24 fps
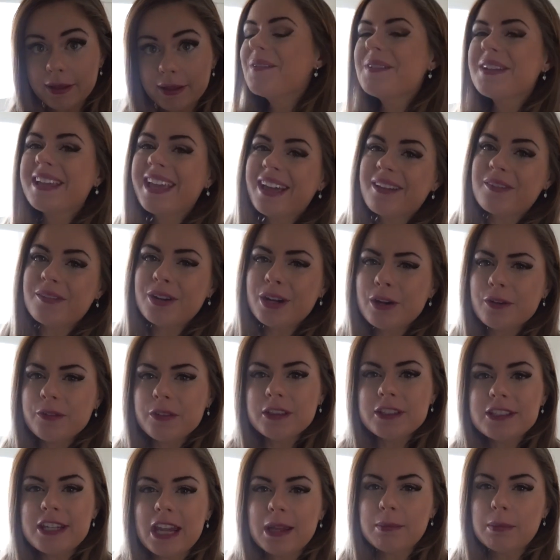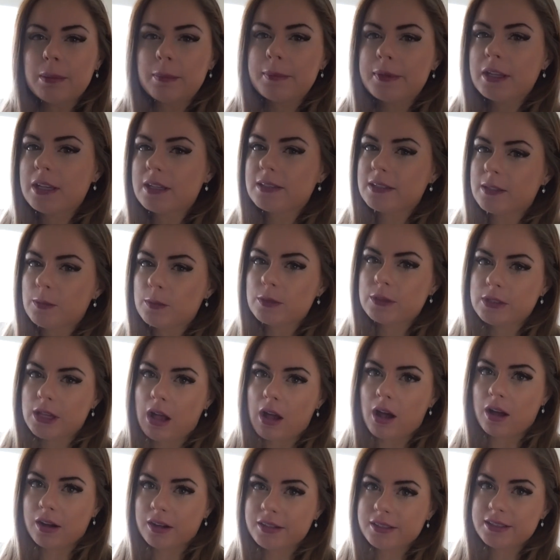We got rid of the table because it was
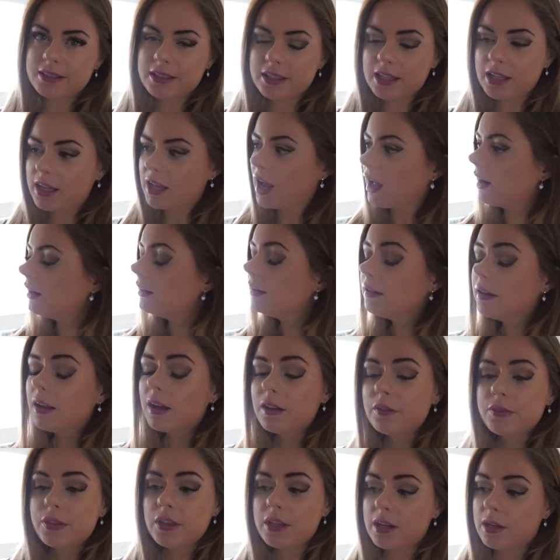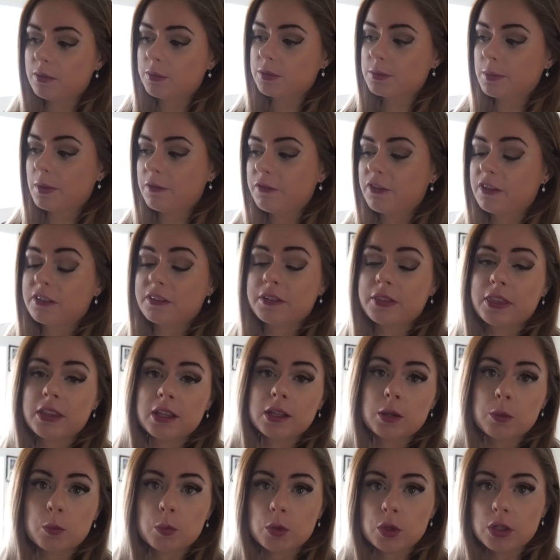honestly, I loved it. It was my favorite
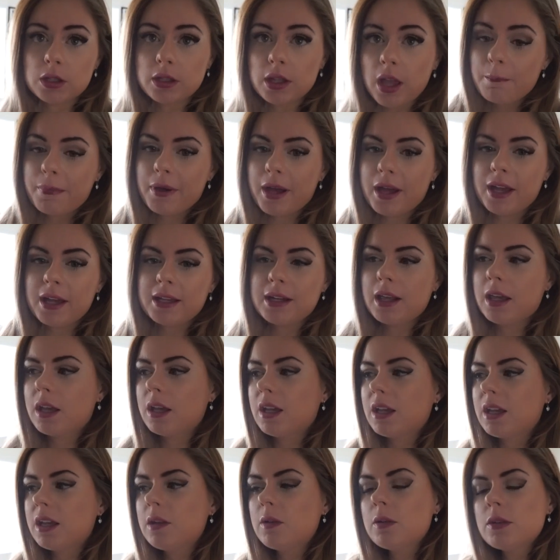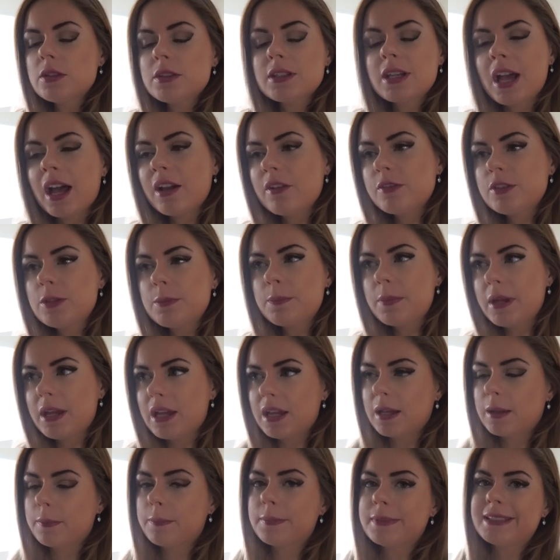thing in the world, but it was kind of too
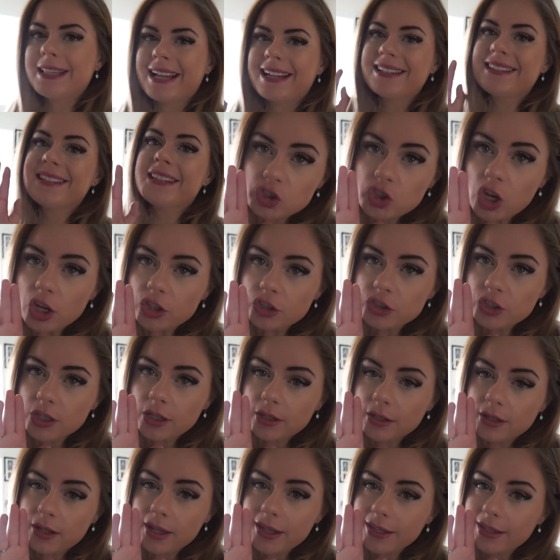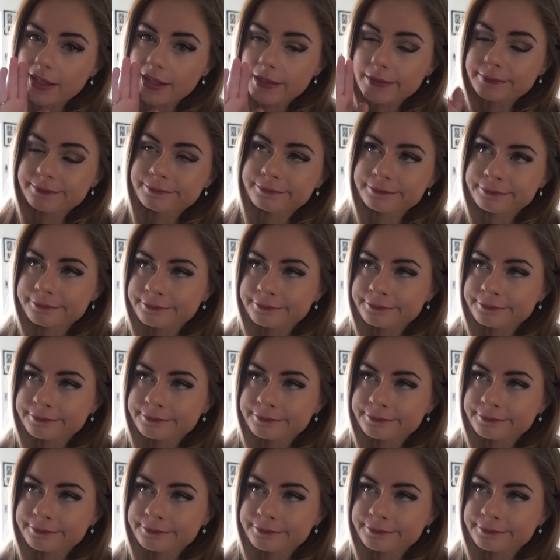big. Besides, Josh didn't like it.